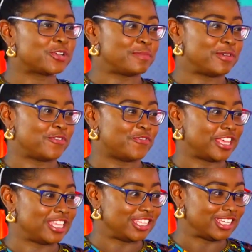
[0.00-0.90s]
we talk
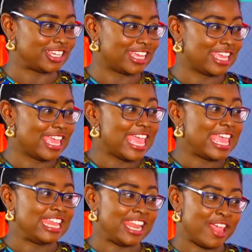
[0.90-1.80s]
about failure,
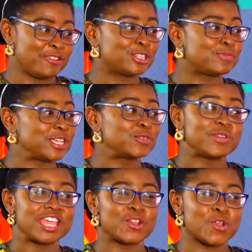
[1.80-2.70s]
in
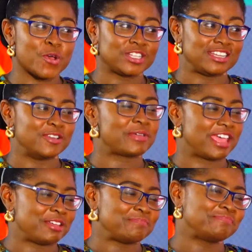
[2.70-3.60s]
aerospace, we are not,
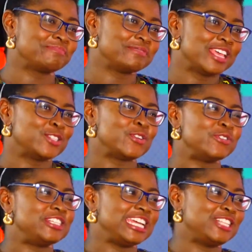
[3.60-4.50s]
okay.
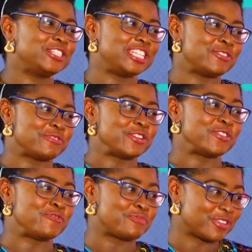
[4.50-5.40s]
So your day-to-day
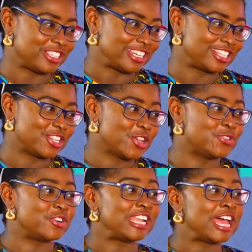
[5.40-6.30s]
running of projects,
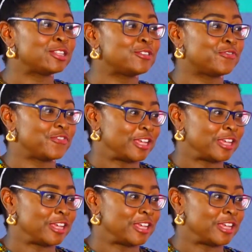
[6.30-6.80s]
you're allowed to